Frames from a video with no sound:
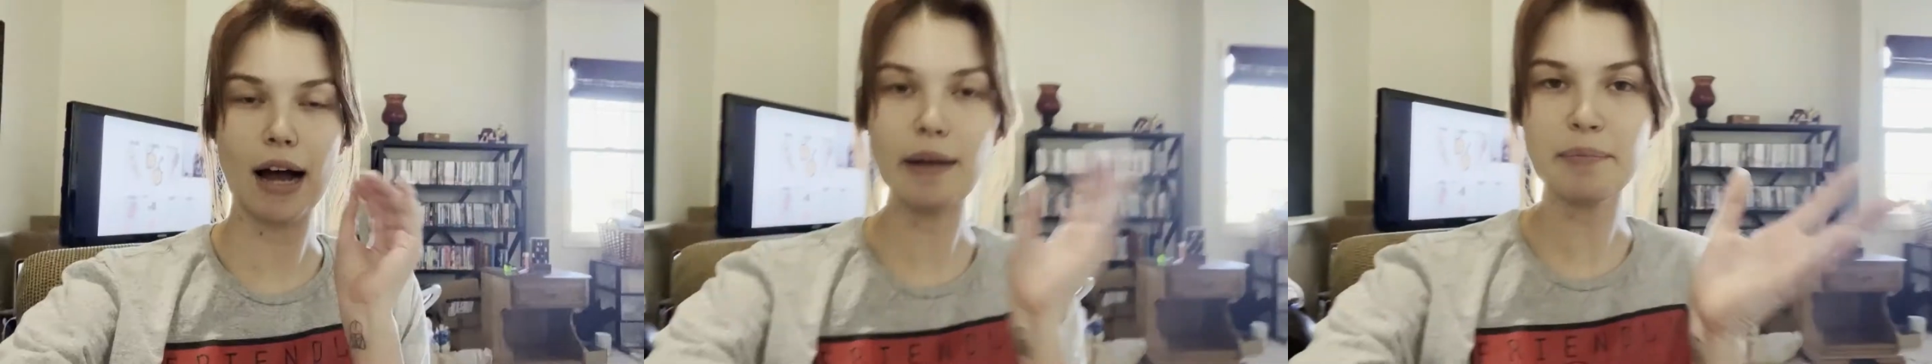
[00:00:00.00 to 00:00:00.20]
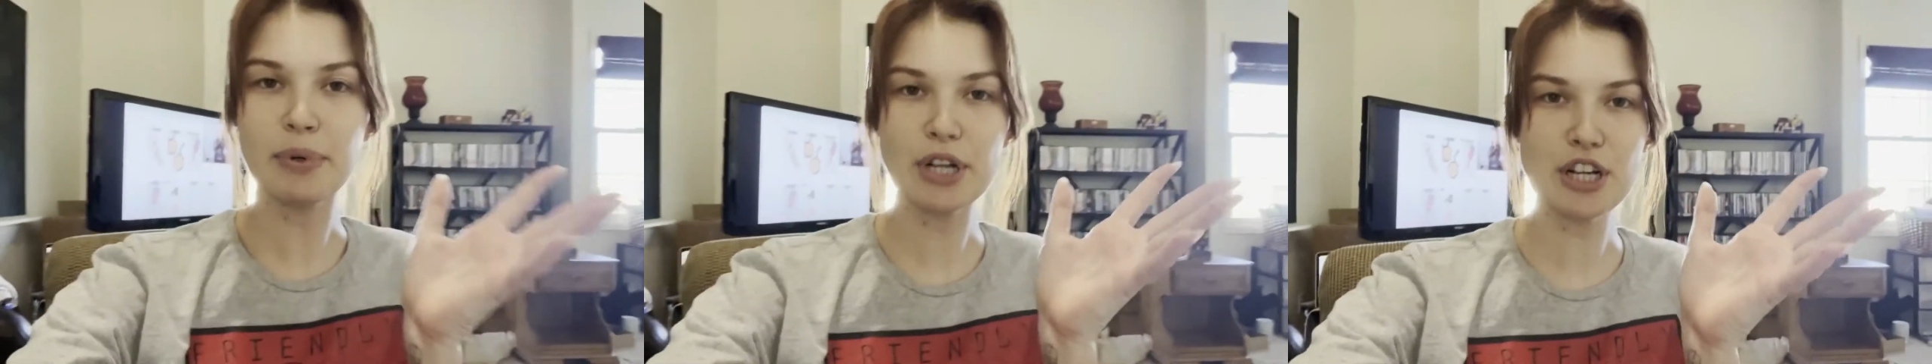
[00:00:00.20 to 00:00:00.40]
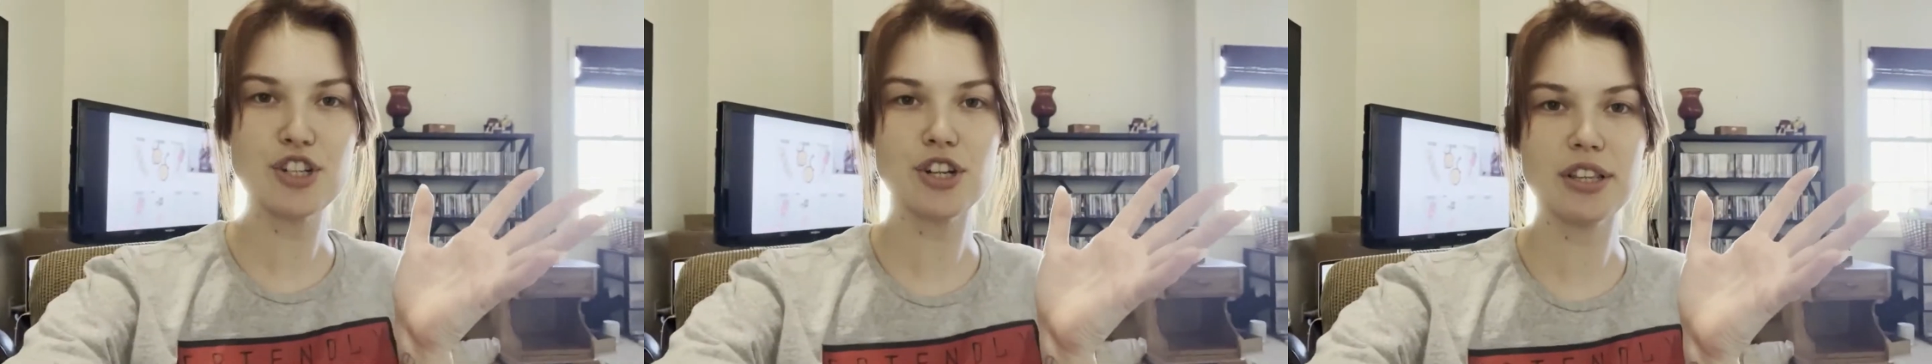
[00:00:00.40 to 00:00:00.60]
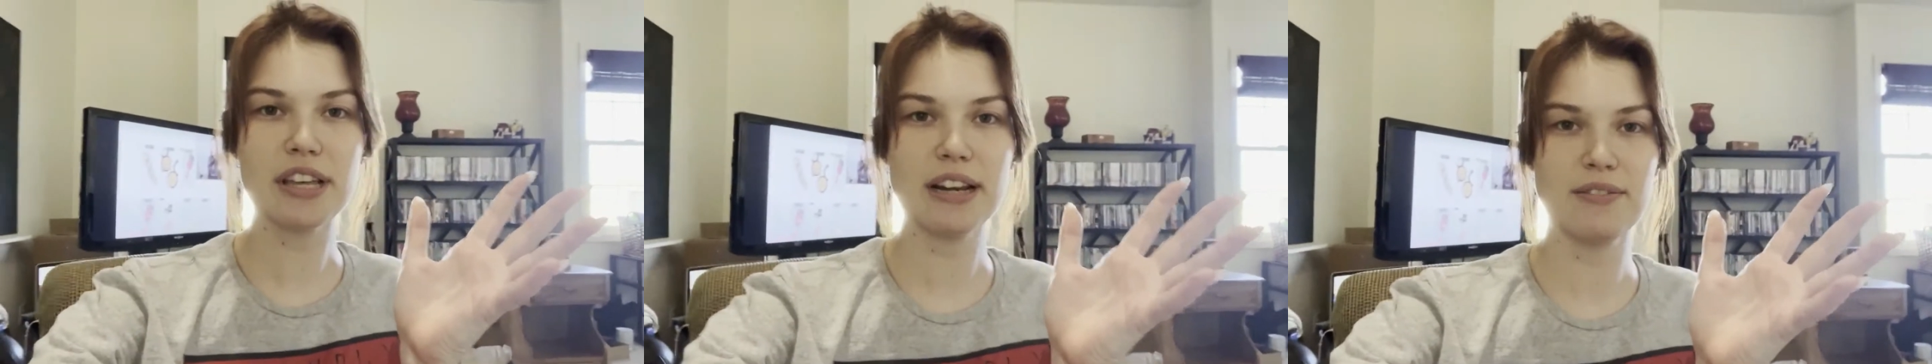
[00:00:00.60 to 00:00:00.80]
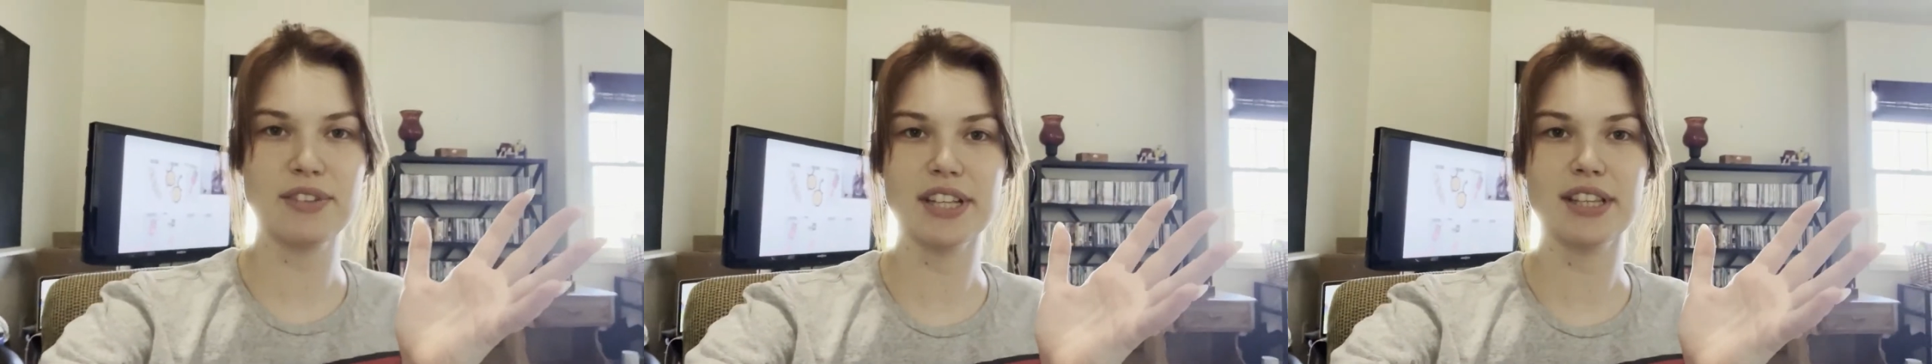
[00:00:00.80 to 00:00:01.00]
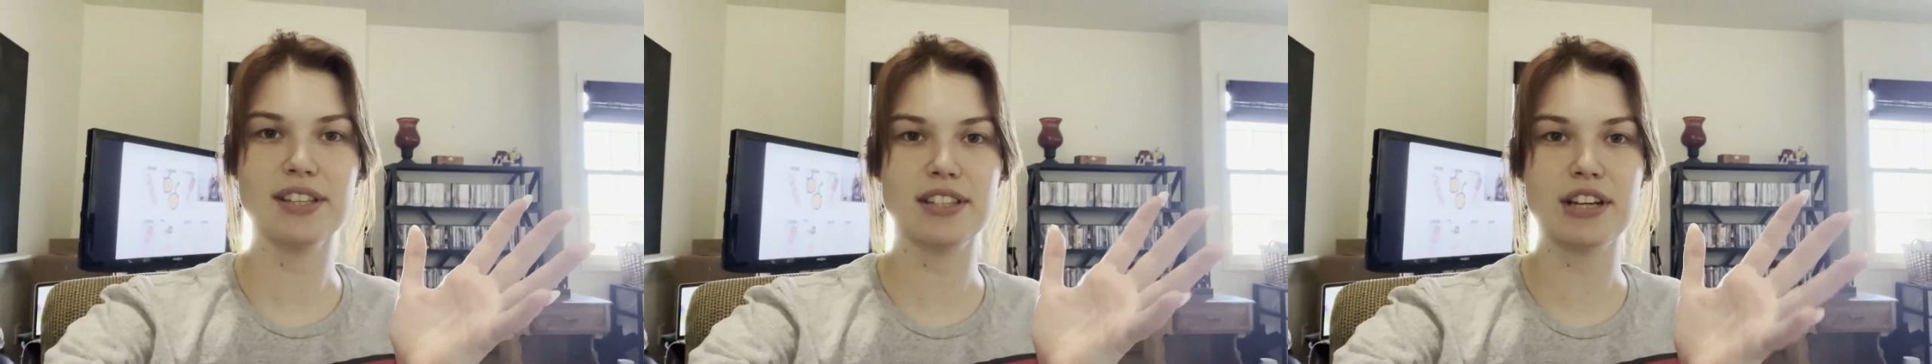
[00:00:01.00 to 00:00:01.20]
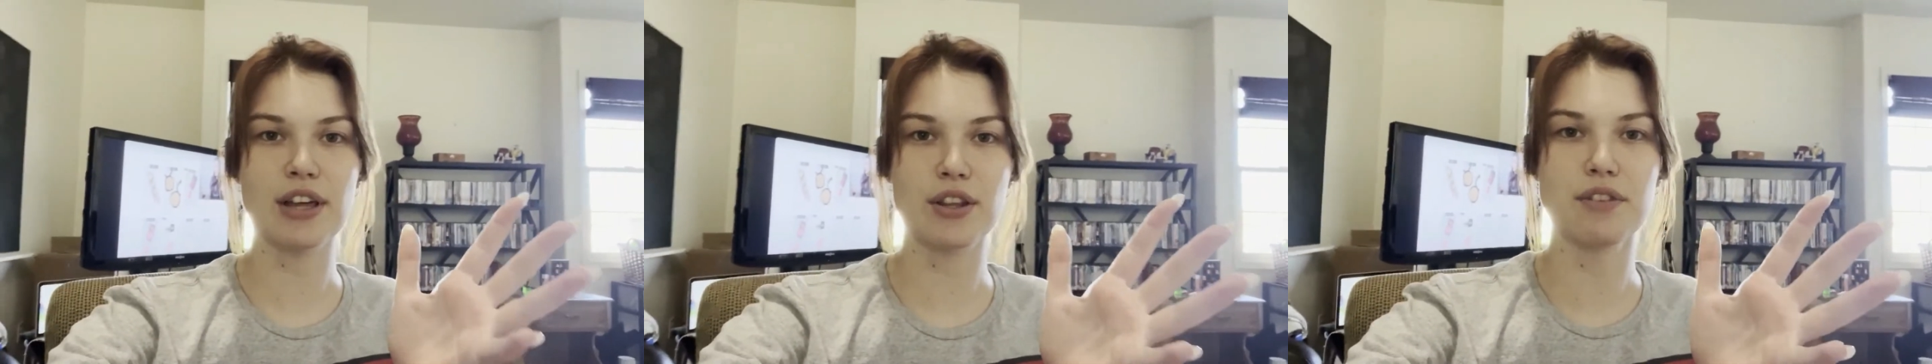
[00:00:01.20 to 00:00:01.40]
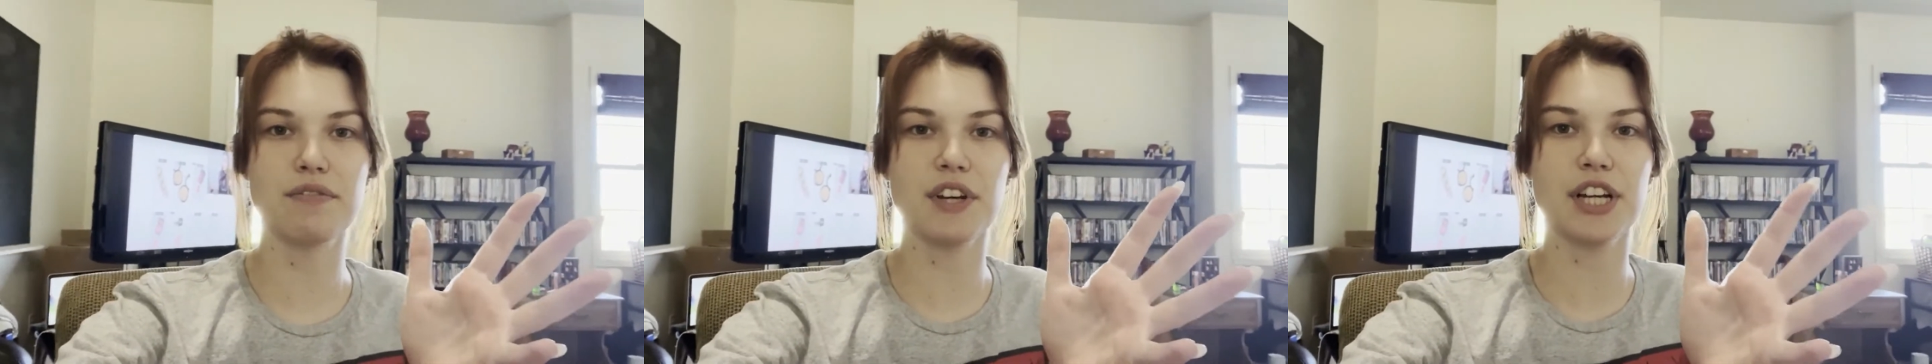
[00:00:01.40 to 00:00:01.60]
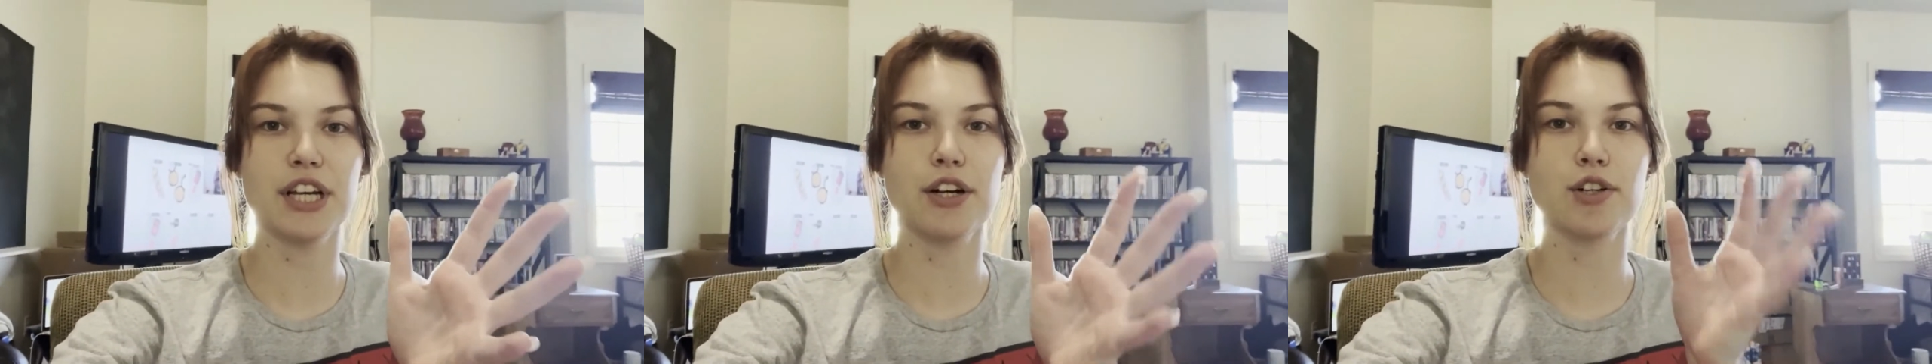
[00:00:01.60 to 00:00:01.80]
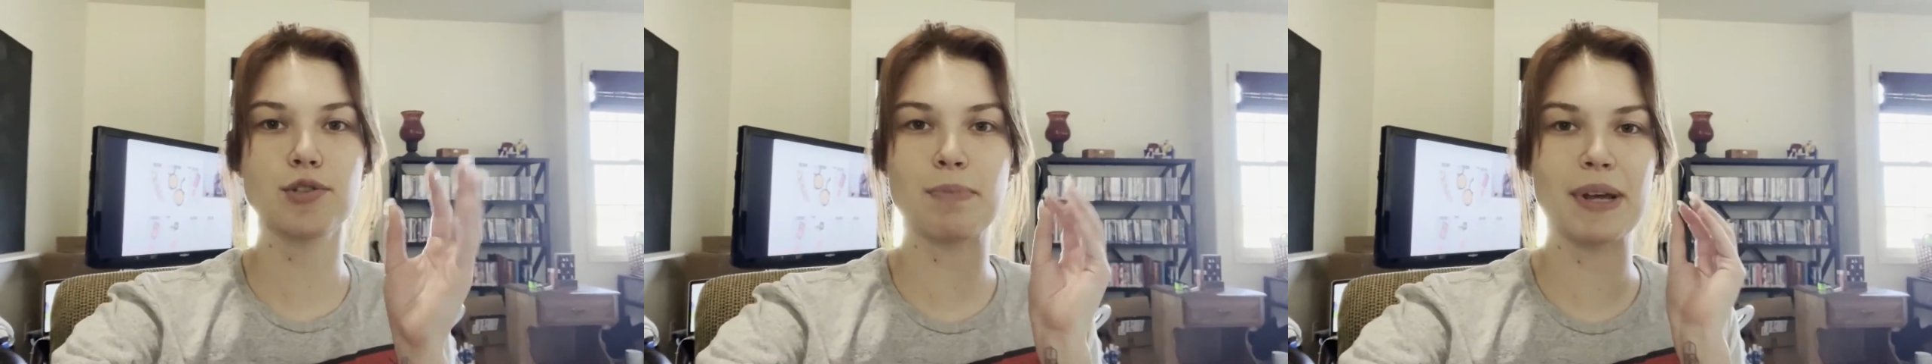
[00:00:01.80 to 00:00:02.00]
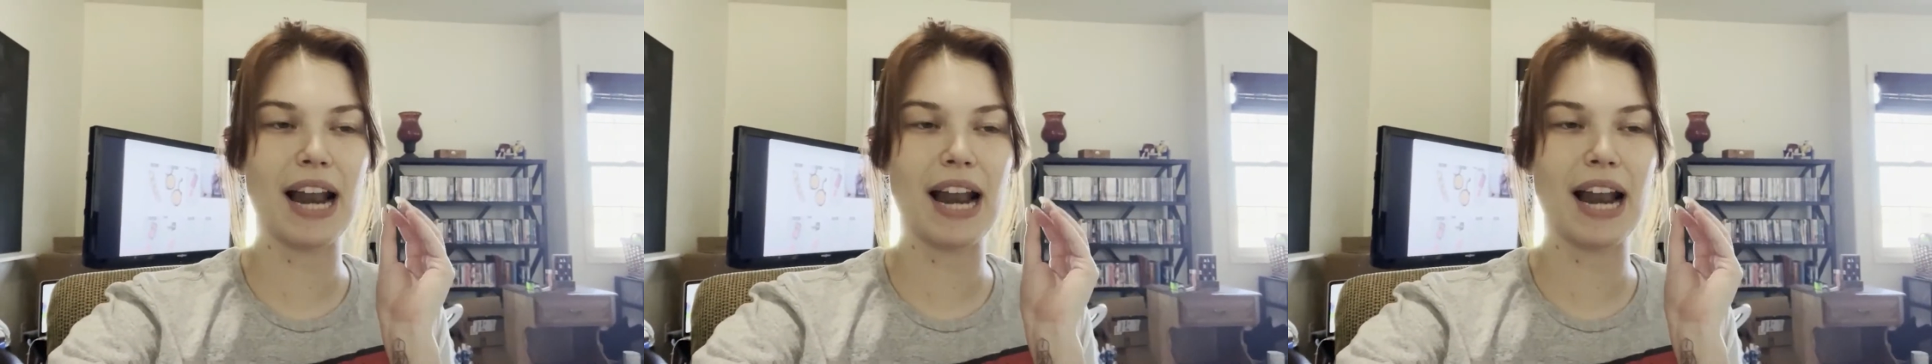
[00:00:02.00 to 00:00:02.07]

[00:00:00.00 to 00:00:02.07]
I'm pretty sure that I've said this in other videos,